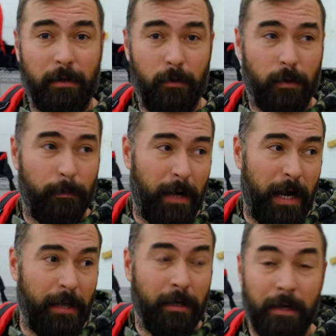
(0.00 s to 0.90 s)
that you can
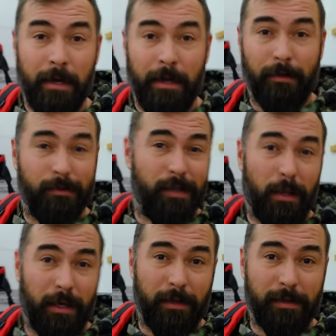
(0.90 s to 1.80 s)
buy. There's
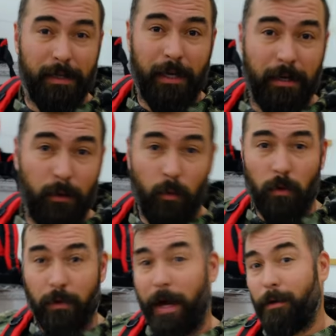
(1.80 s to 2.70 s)
nothing else like it in the
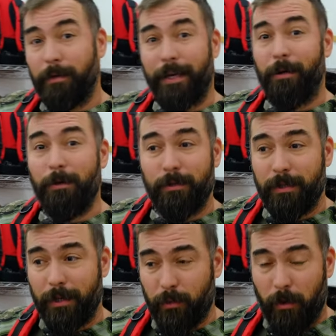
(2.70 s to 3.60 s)
world. I don't care who
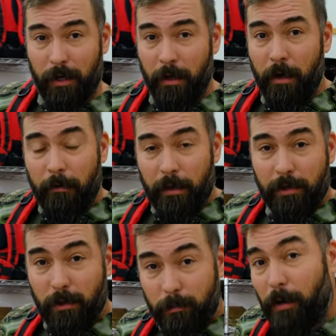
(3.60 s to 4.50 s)
says what.
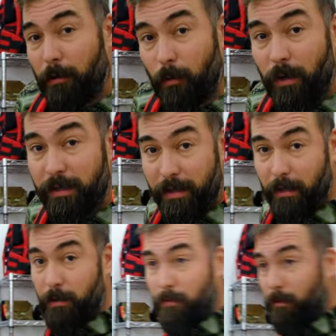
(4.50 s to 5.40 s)
This is better than what
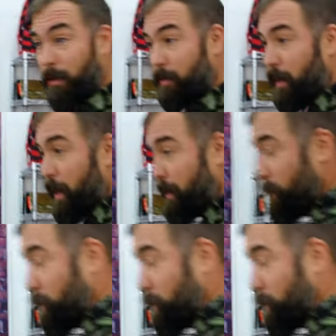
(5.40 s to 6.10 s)
SEALs run, and it's